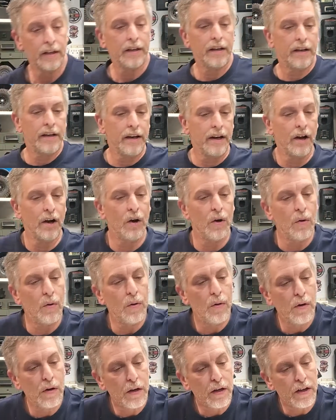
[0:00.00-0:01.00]
you know,
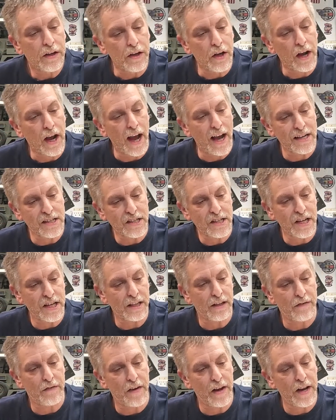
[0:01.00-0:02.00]
you guys seen
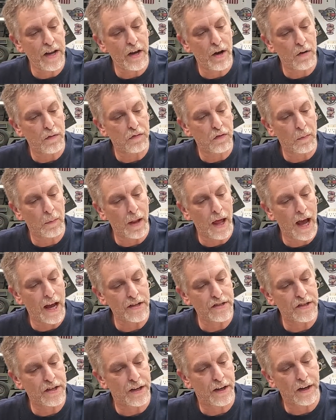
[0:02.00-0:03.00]
the video from
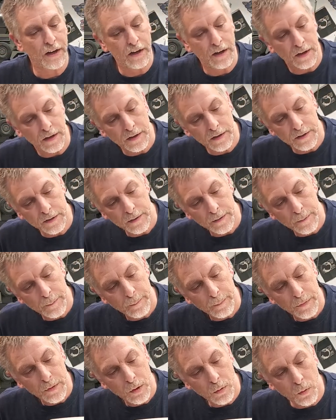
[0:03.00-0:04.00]
last year
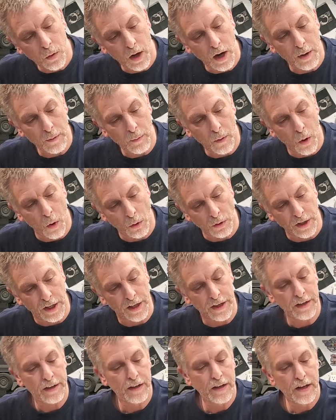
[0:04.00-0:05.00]
where I rolled
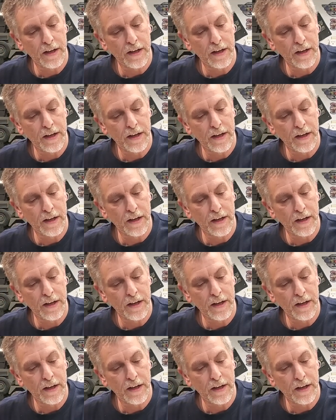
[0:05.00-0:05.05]
it.